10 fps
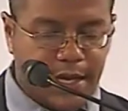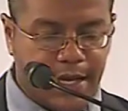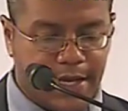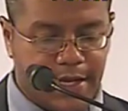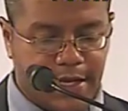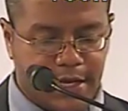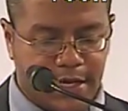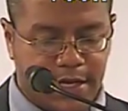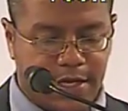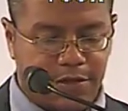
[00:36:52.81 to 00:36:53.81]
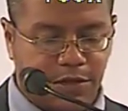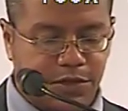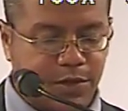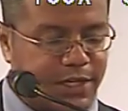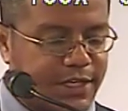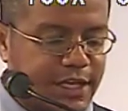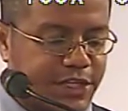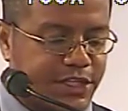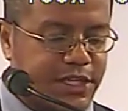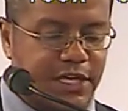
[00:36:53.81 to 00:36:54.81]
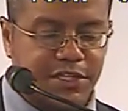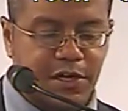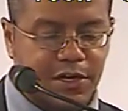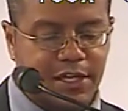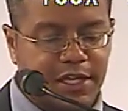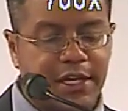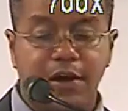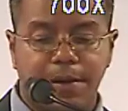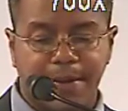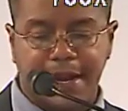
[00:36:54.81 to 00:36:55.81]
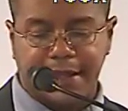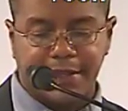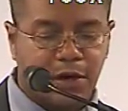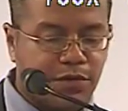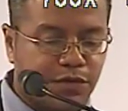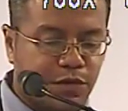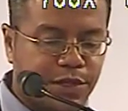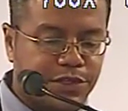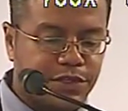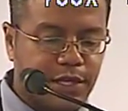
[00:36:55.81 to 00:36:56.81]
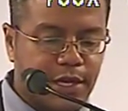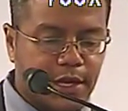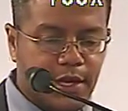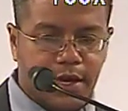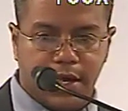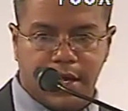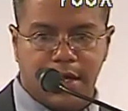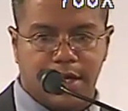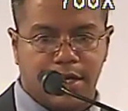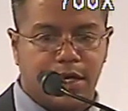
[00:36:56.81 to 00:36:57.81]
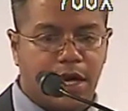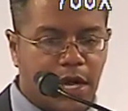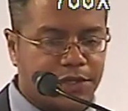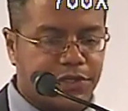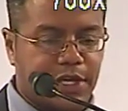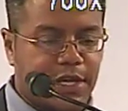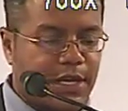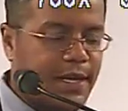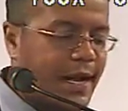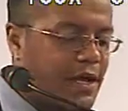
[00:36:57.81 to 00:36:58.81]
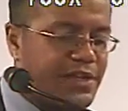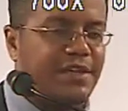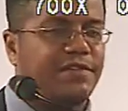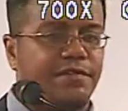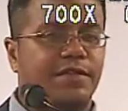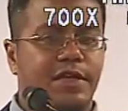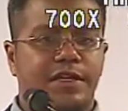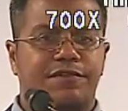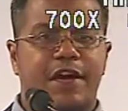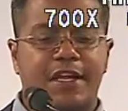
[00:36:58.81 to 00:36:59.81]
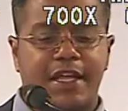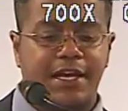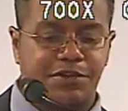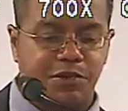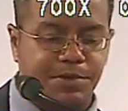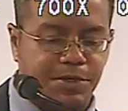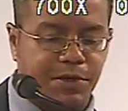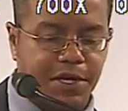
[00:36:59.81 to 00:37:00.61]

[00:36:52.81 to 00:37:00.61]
and uh, those organizations got started and their impact and their influence on us and then how that is violating scripture